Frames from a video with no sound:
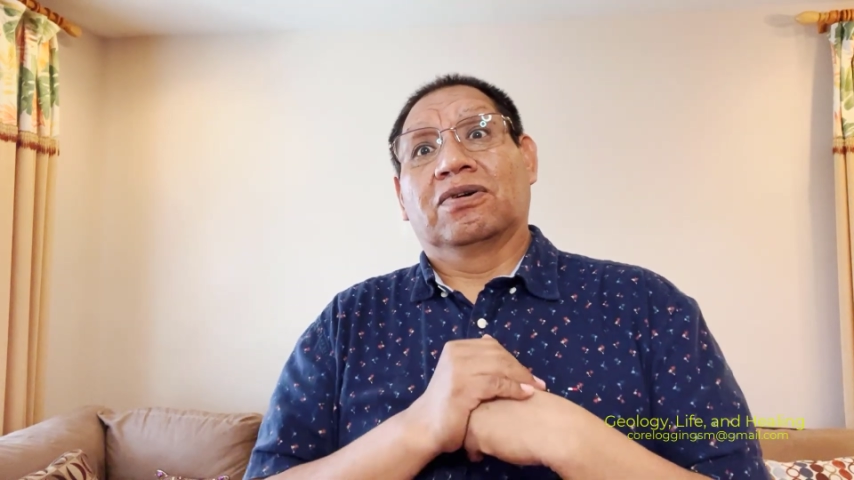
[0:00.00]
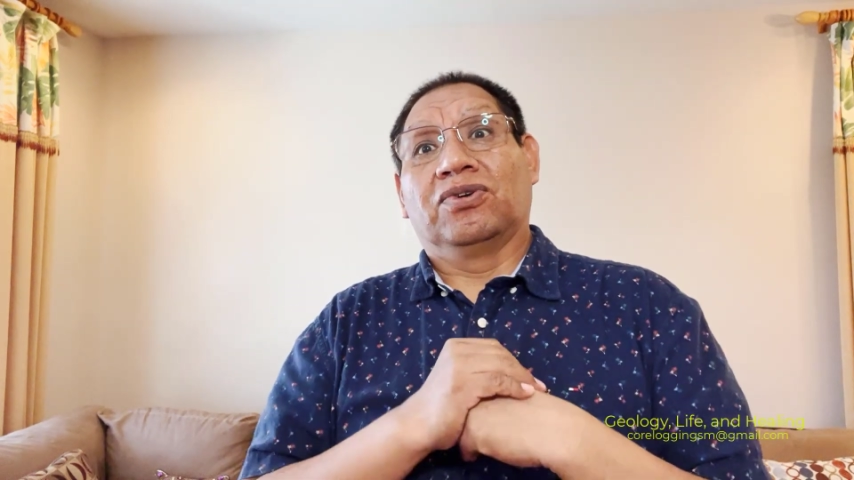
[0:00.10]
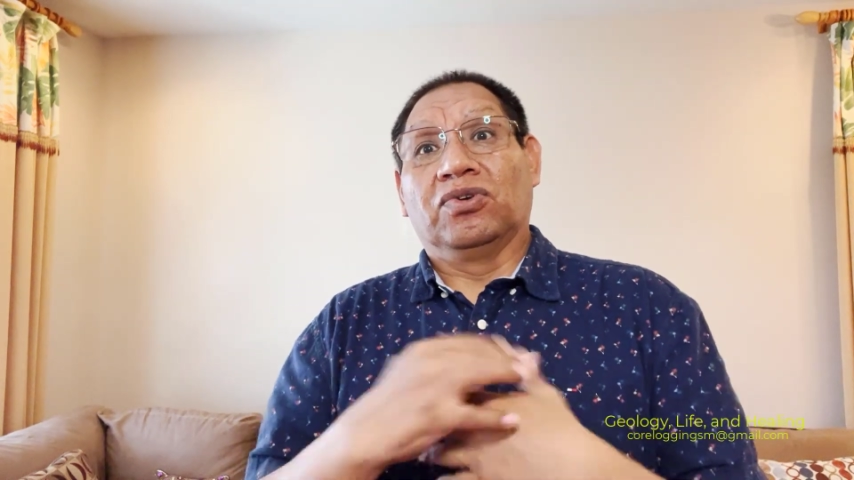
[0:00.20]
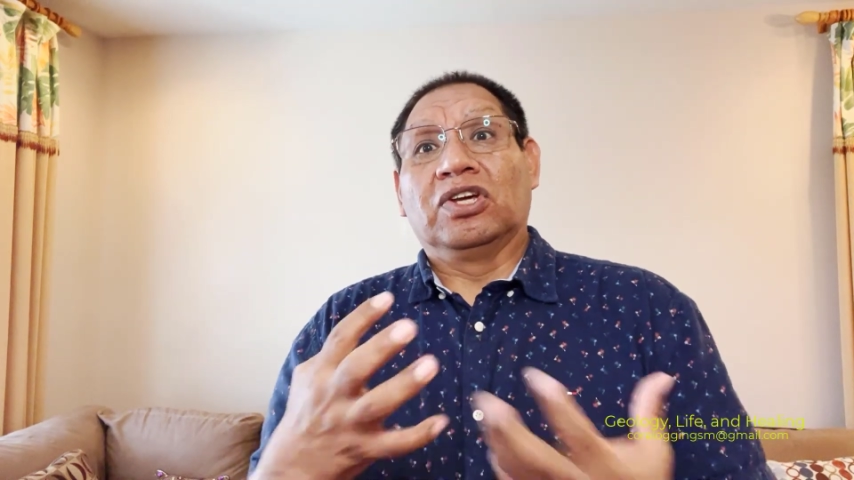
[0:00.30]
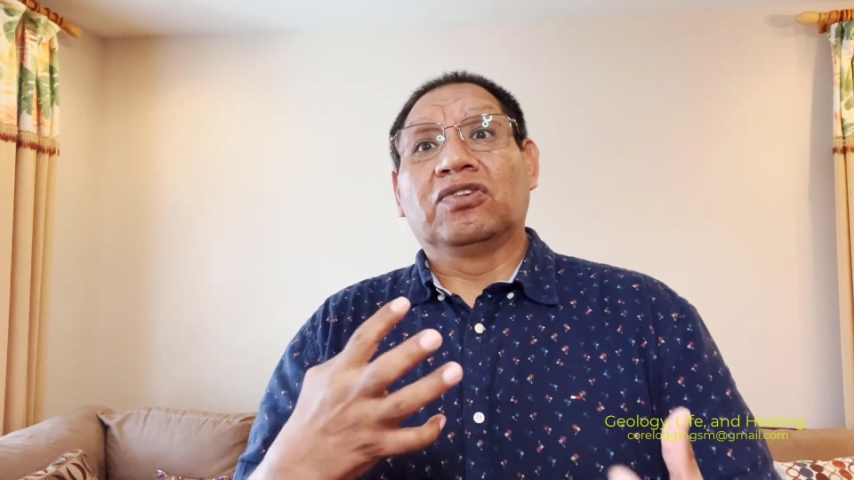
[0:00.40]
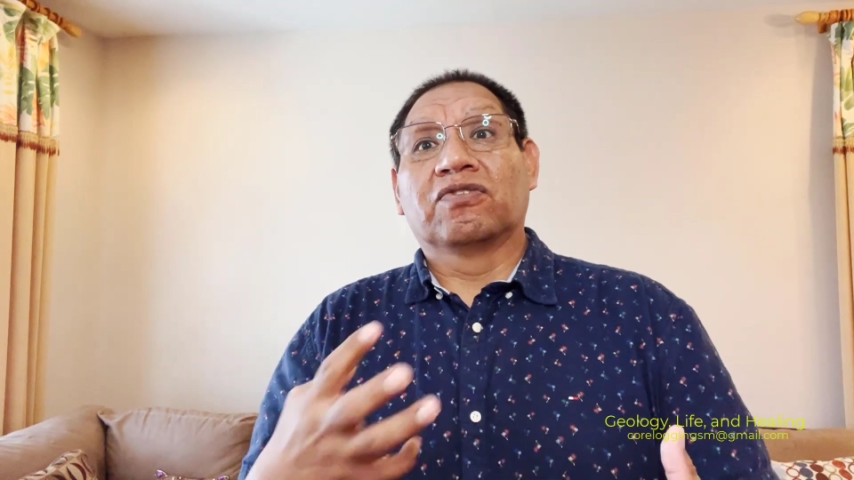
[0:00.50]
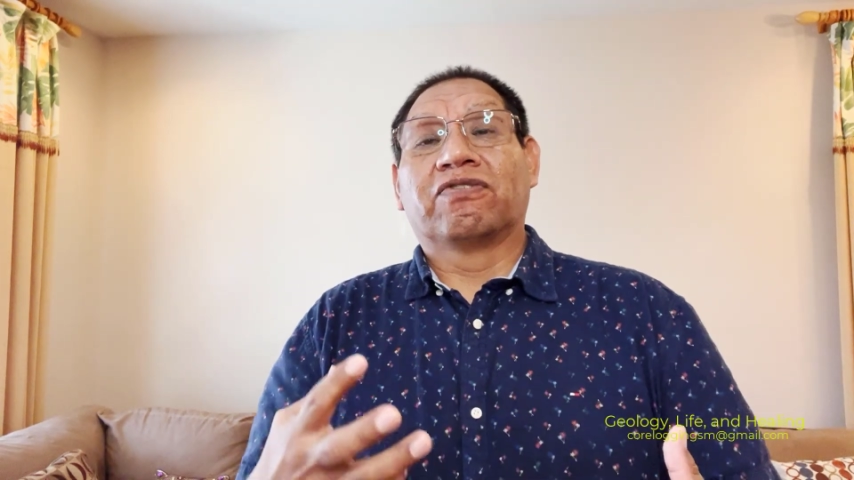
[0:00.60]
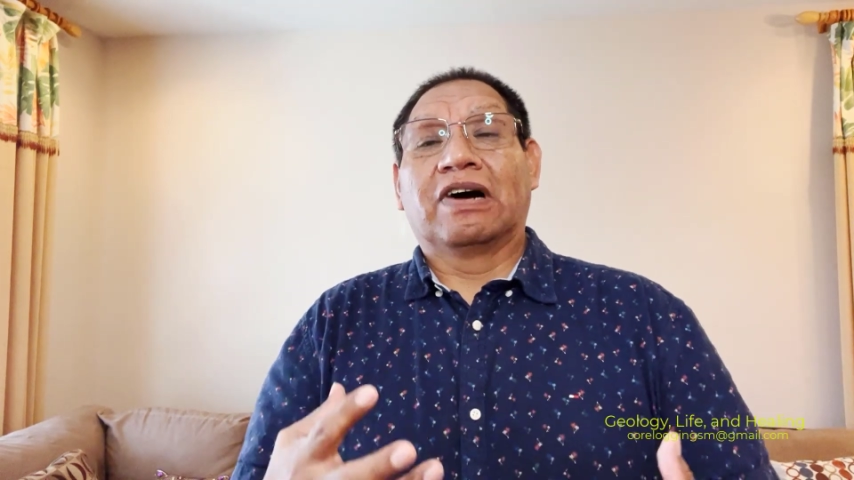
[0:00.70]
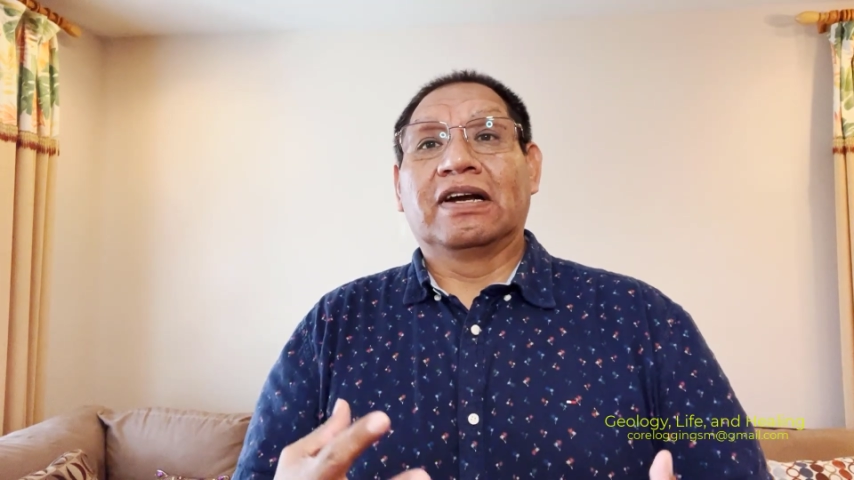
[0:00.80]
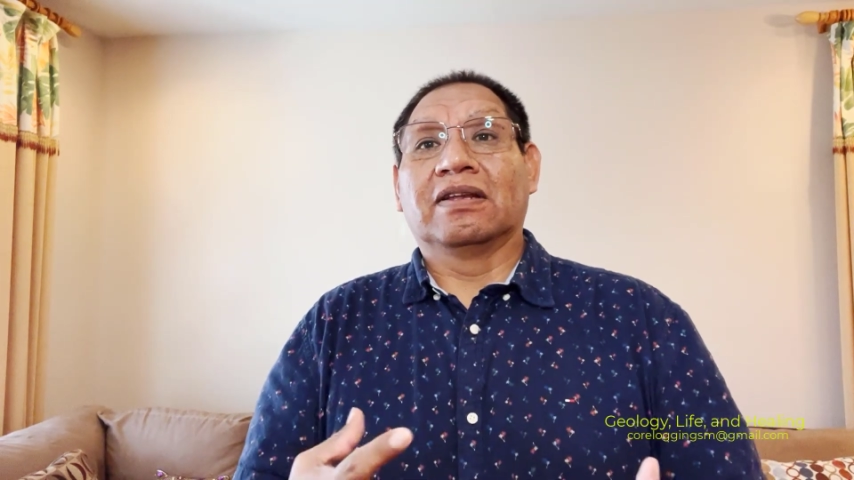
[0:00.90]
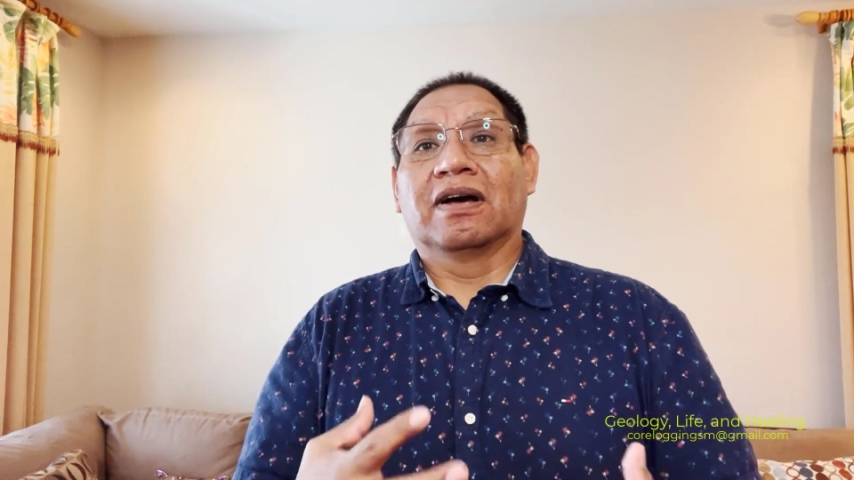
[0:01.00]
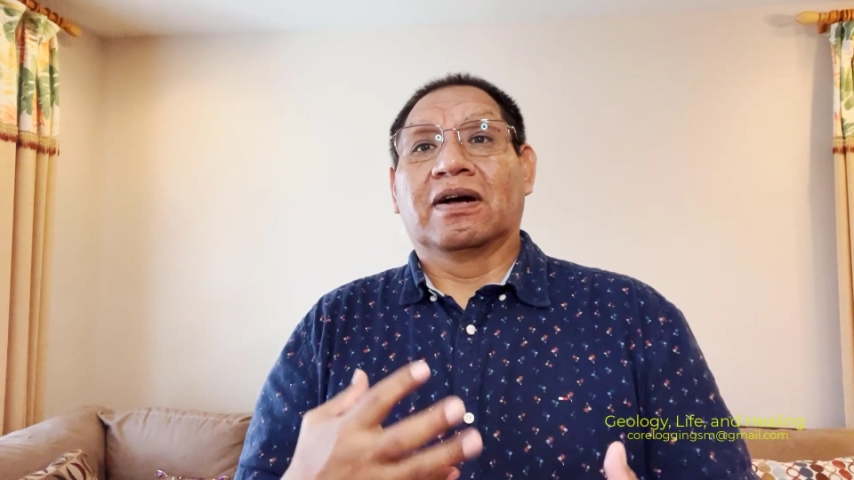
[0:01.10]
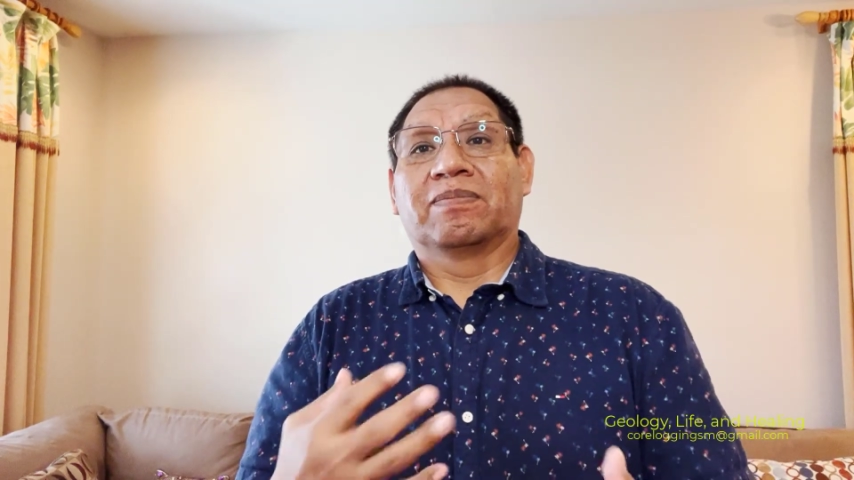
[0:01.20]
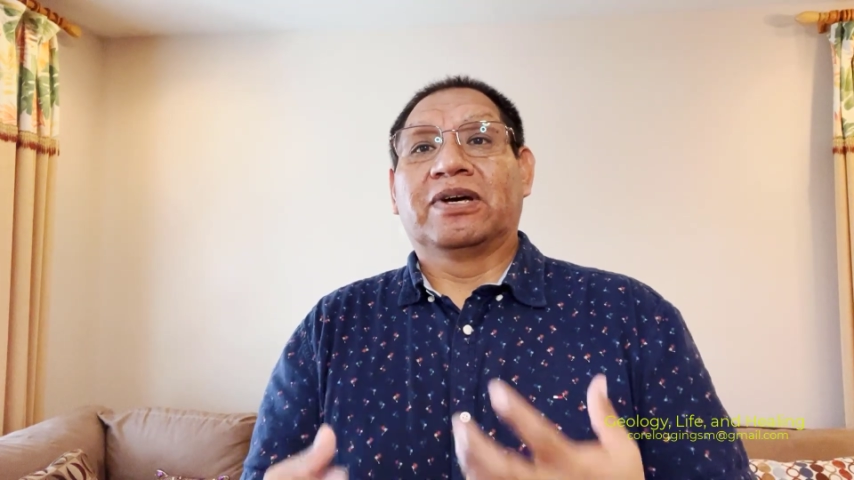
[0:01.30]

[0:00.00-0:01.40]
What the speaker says: you need to find a